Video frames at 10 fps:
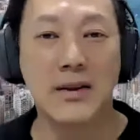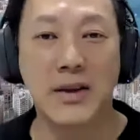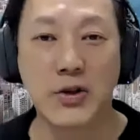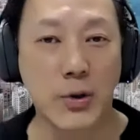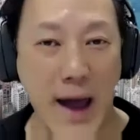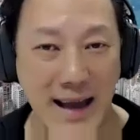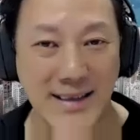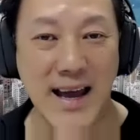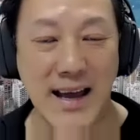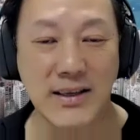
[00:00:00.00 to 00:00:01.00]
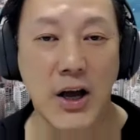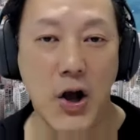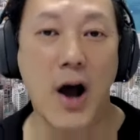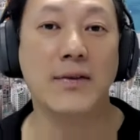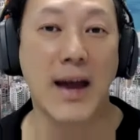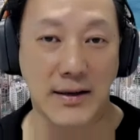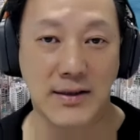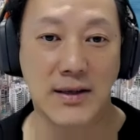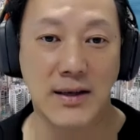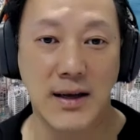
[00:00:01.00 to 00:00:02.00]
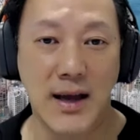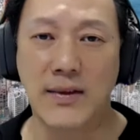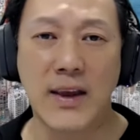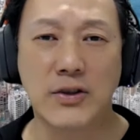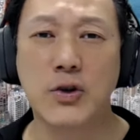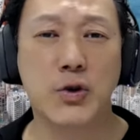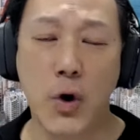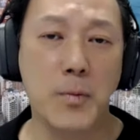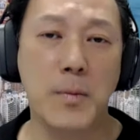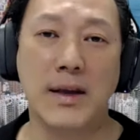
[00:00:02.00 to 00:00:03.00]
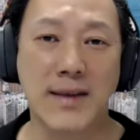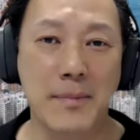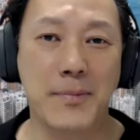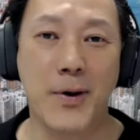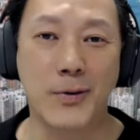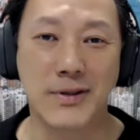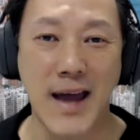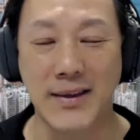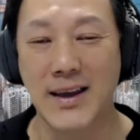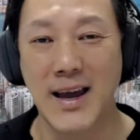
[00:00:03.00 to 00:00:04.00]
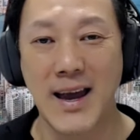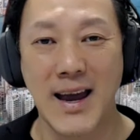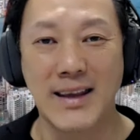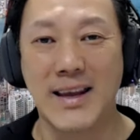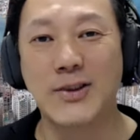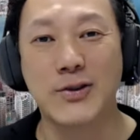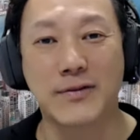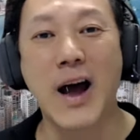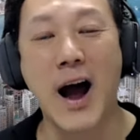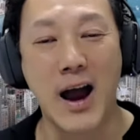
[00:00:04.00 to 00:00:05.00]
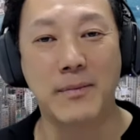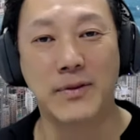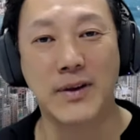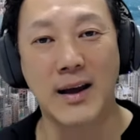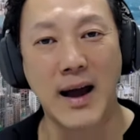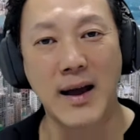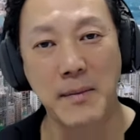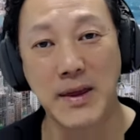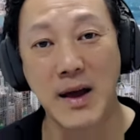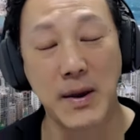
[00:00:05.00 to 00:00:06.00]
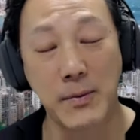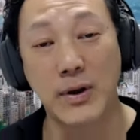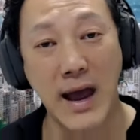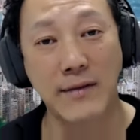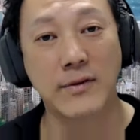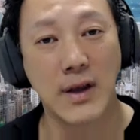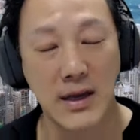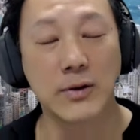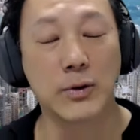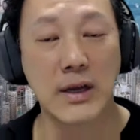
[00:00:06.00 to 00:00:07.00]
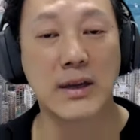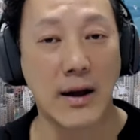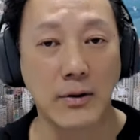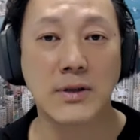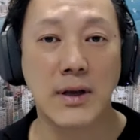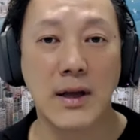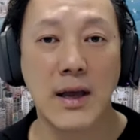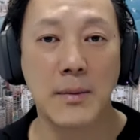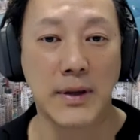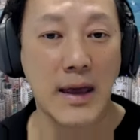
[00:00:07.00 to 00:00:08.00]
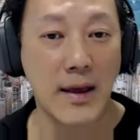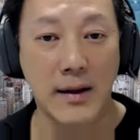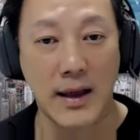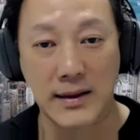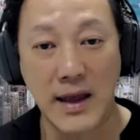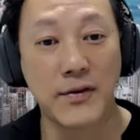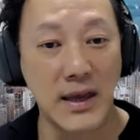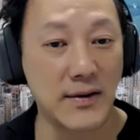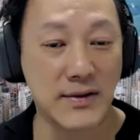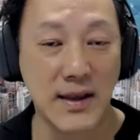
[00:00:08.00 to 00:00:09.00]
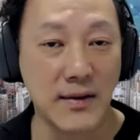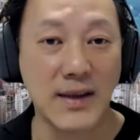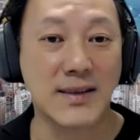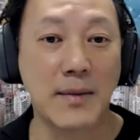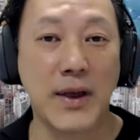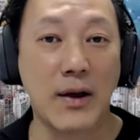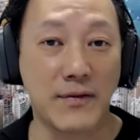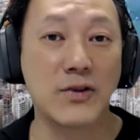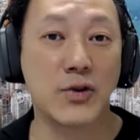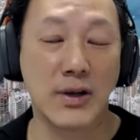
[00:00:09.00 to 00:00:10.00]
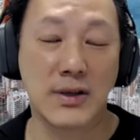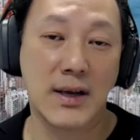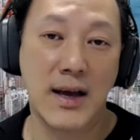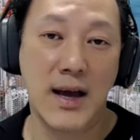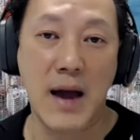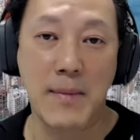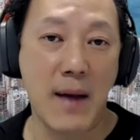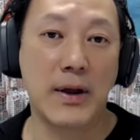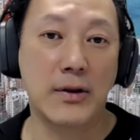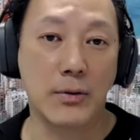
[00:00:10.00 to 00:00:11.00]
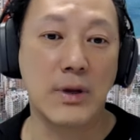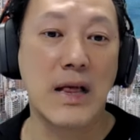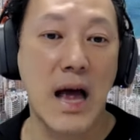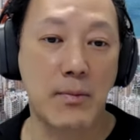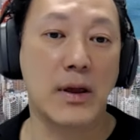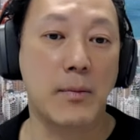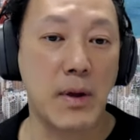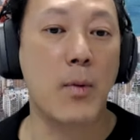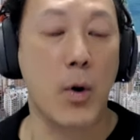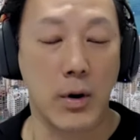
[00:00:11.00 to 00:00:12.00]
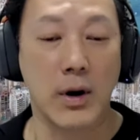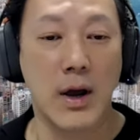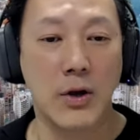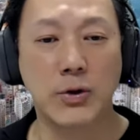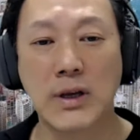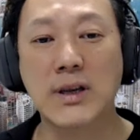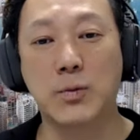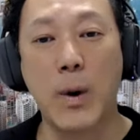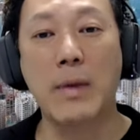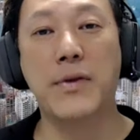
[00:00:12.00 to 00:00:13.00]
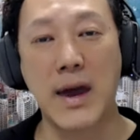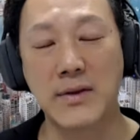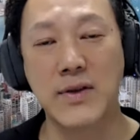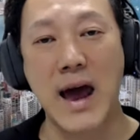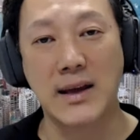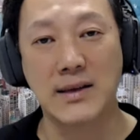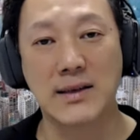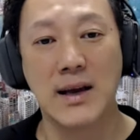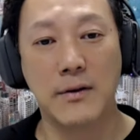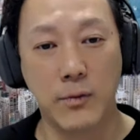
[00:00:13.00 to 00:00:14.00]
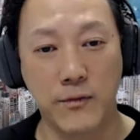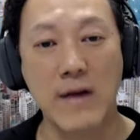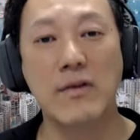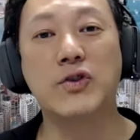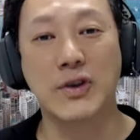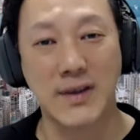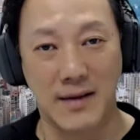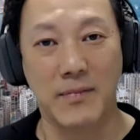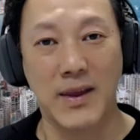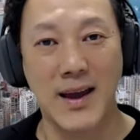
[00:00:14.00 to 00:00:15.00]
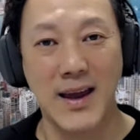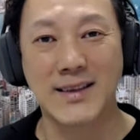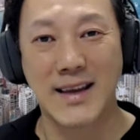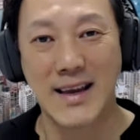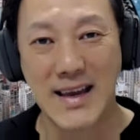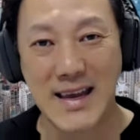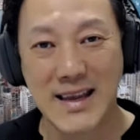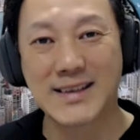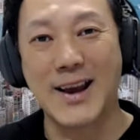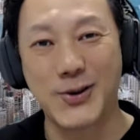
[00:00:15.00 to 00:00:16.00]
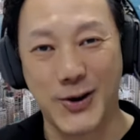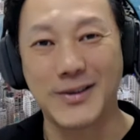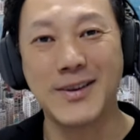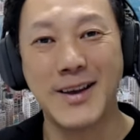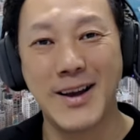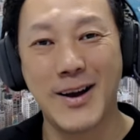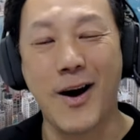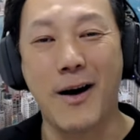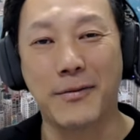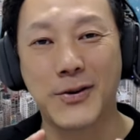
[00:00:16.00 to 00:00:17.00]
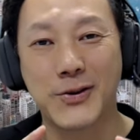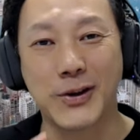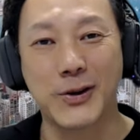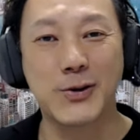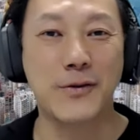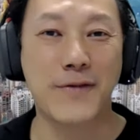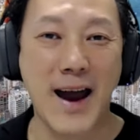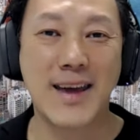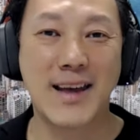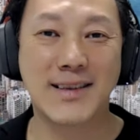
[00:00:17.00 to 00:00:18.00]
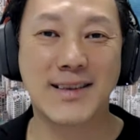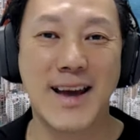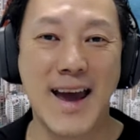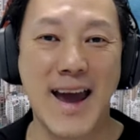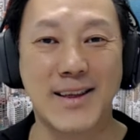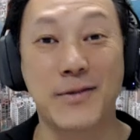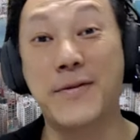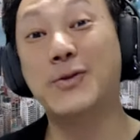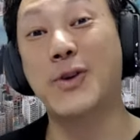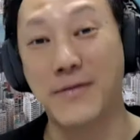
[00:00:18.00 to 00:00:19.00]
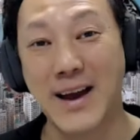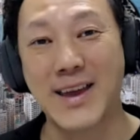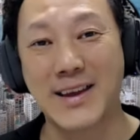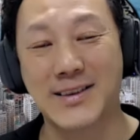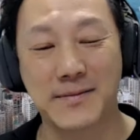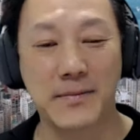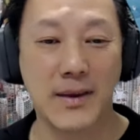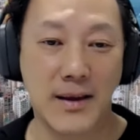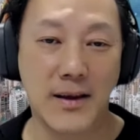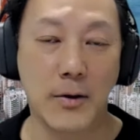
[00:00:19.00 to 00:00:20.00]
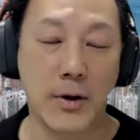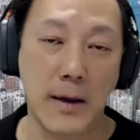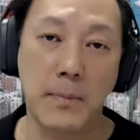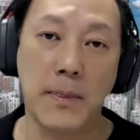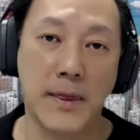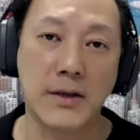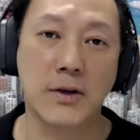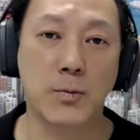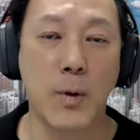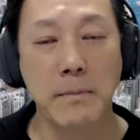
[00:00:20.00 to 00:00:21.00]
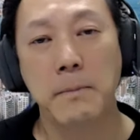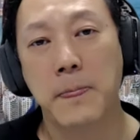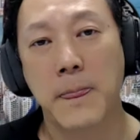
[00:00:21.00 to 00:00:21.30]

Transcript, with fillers: digital asset context. And there's just so many examples that in the interest of time that I, I may not be able to get into details, but then uh, definitely if, if there's something of interest, I'm happy to elaborate a bit more. So this is one thing that is very interesting, is the intersection of traditional finance and the future finance. Okay, this is one.